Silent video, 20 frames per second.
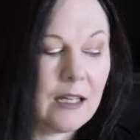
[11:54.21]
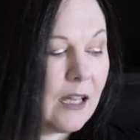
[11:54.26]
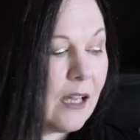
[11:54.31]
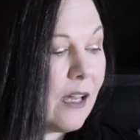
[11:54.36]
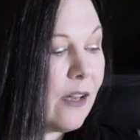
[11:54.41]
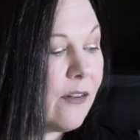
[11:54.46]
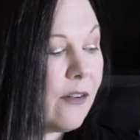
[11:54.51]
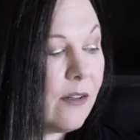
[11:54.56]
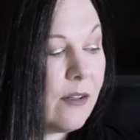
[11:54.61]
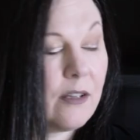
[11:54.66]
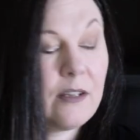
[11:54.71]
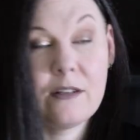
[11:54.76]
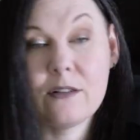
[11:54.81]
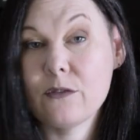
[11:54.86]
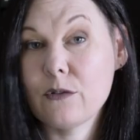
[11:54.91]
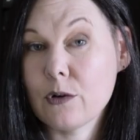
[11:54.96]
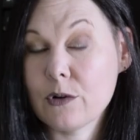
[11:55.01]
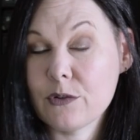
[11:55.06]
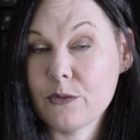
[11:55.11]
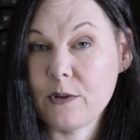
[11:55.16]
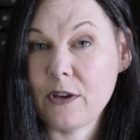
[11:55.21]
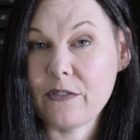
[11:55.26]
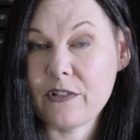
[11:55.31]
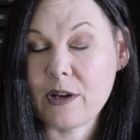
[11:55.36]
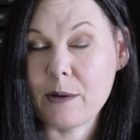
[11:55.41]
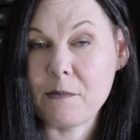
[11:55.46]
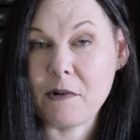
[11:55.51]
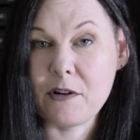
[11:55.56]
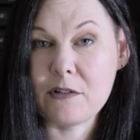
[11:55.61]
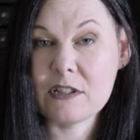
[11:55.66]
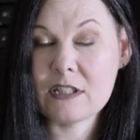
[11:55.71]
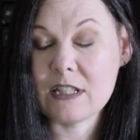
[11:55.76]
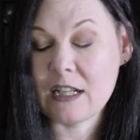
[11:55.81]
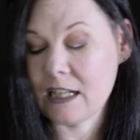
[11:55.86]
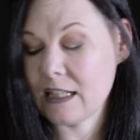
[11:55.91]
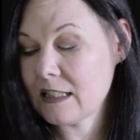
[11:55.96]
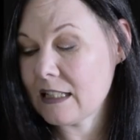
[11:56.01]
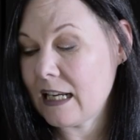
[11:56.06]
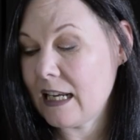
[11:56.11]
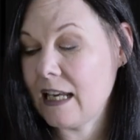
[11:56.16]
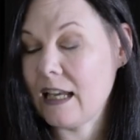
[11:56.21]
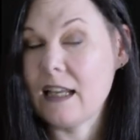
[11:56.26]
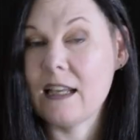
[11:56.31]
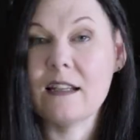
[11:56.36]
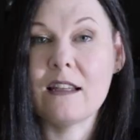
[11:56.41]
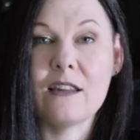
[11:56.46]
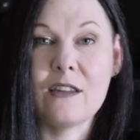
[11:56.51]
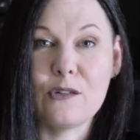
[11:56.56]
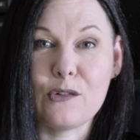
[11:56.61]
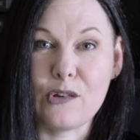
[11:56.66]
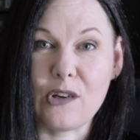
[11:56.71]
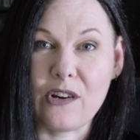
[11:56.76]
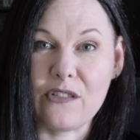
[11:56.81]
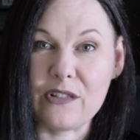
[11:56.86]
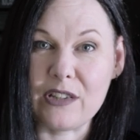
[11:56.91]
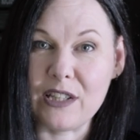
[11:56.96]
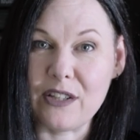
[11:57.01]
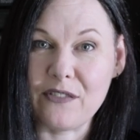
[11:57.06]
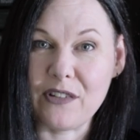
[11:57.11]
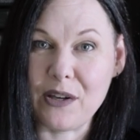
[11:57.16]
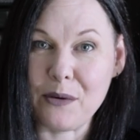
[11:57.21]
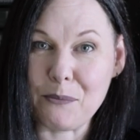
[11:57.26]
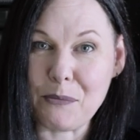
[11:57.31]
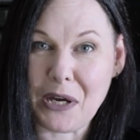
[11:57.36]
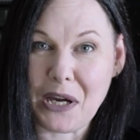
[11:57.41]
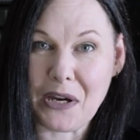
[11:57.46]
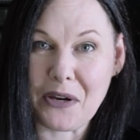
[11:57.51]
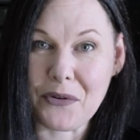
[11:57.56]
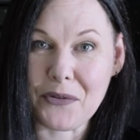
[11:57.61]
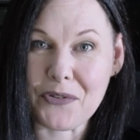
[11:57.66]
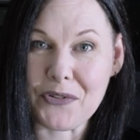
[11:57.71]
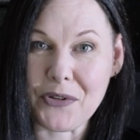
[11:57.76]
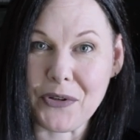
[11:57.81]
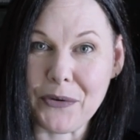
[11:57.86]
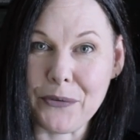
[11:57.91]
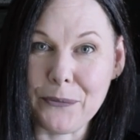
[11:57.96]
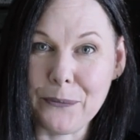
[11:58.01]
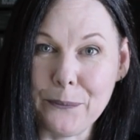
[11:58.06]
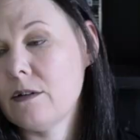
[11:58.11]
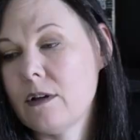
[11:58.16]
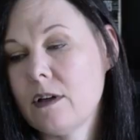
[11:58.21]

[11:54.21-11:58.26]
Uh, and of course, we have Come Out Tonight and The Traveling Vampire Show.